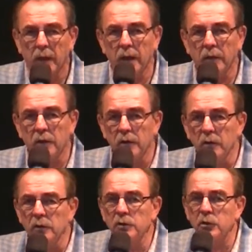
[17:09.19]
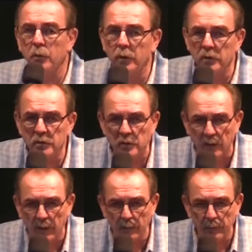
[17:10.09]
In the New
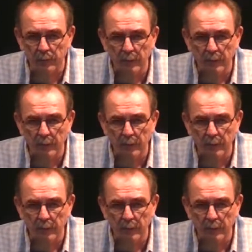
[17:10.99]
Jerusalem,